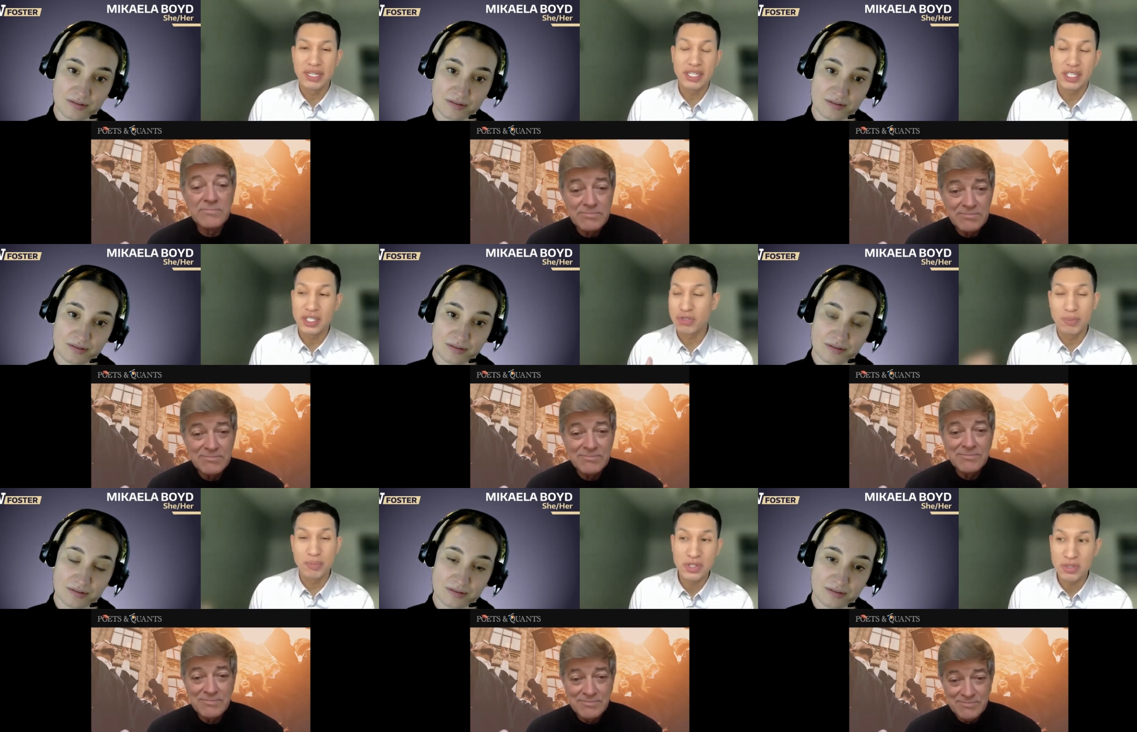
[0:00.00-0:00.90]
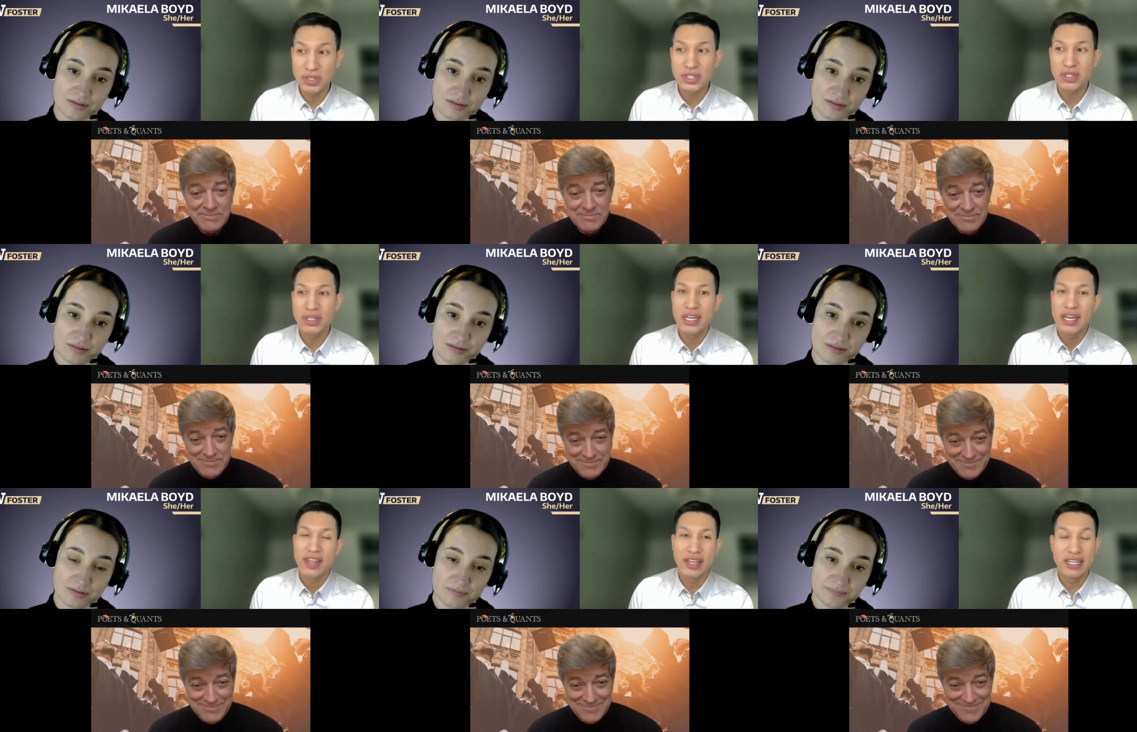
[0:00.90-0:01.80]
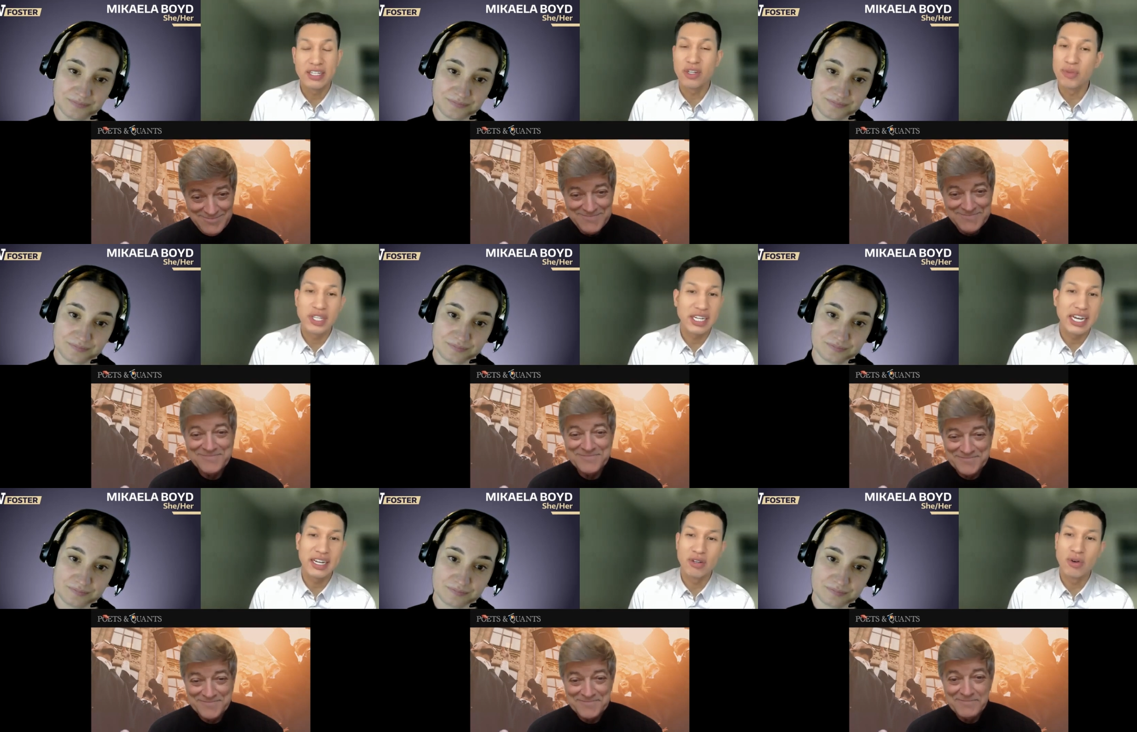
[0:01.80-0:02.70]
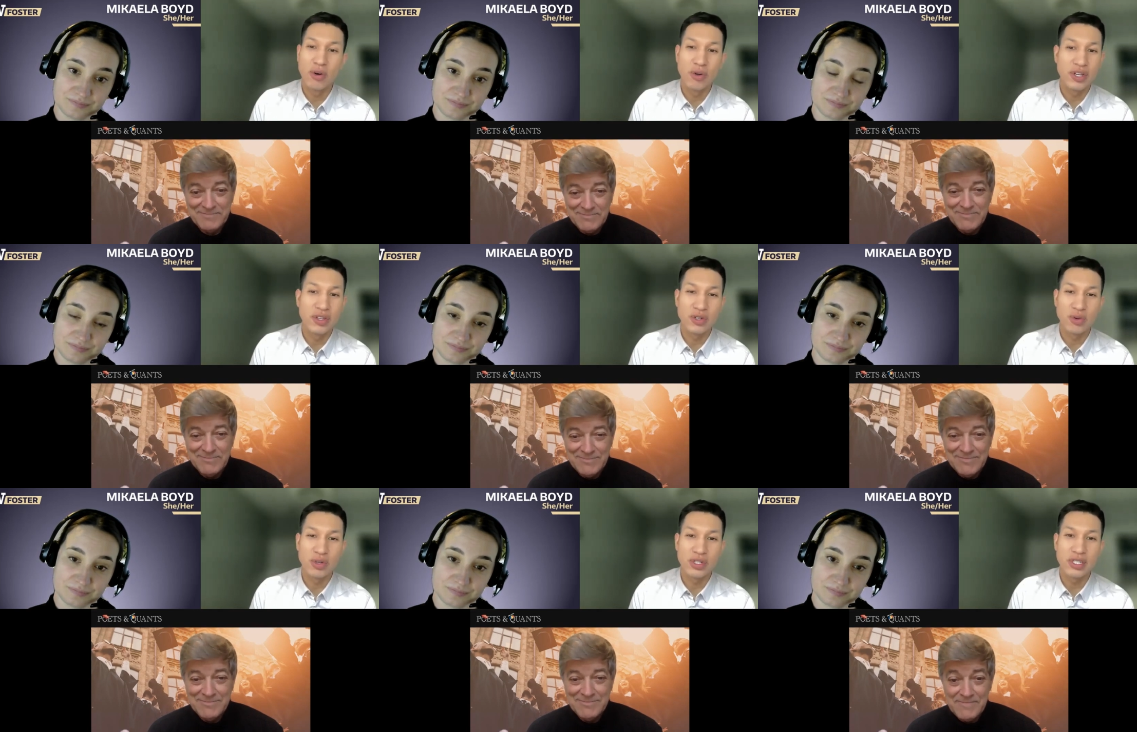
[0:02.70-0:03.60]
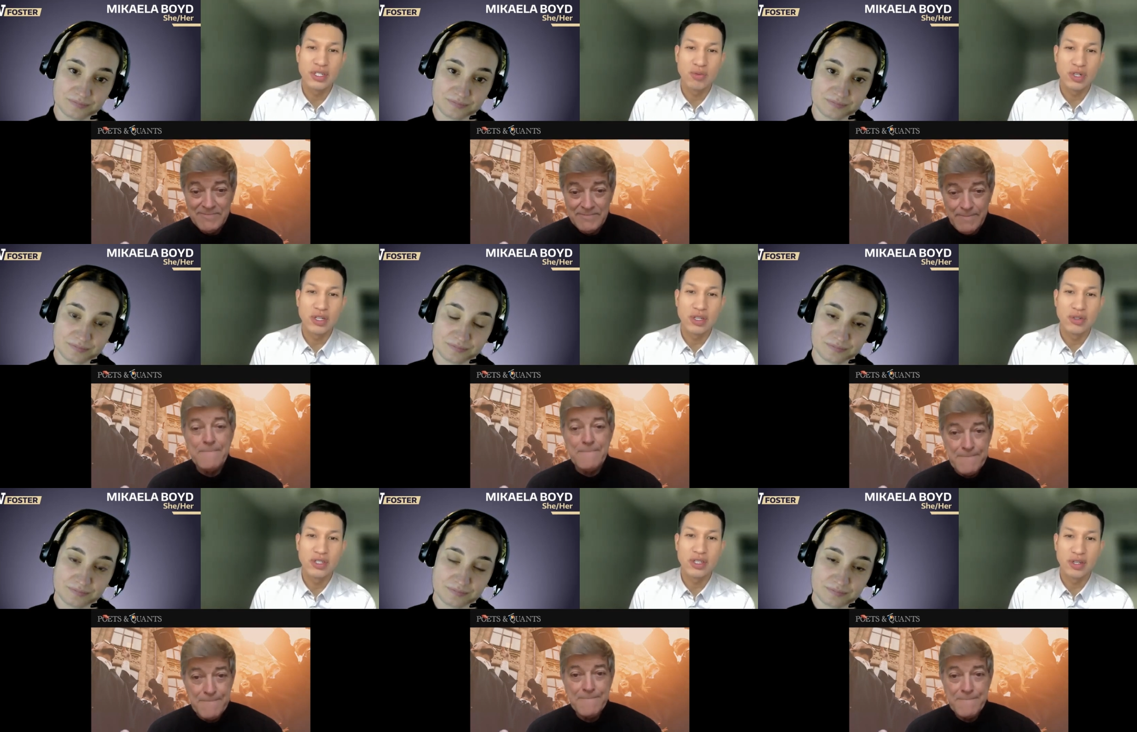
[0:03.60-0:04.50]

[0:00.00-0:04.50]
Speaker 1: being a triple switcher, it's almost like adding a whole nother course to your workload.